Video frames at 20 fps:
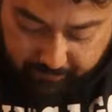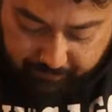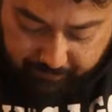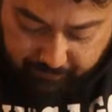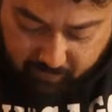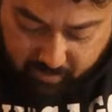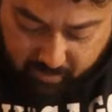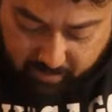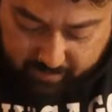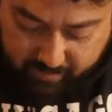
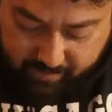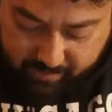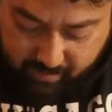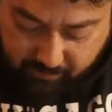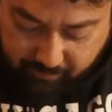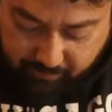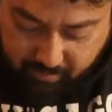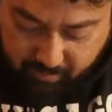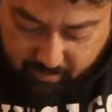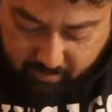It's
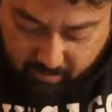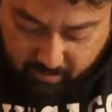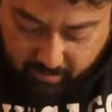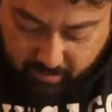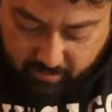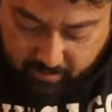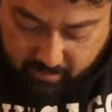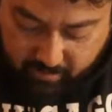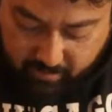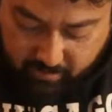something
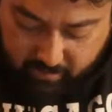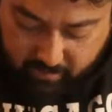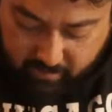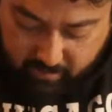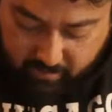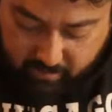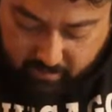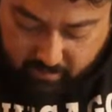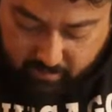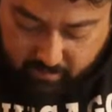like
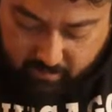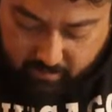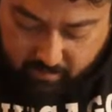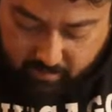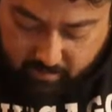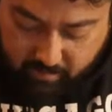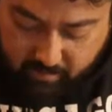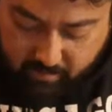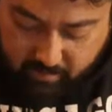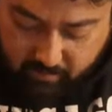
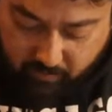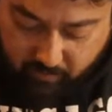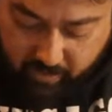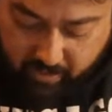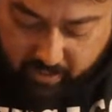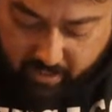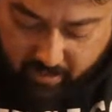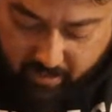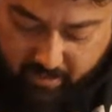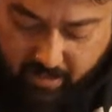we
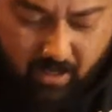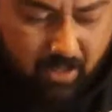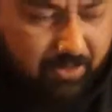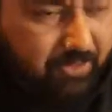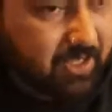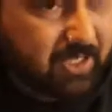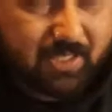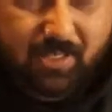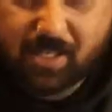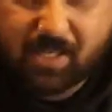count out. I
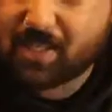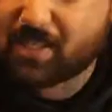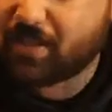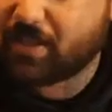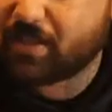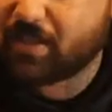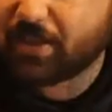think it's like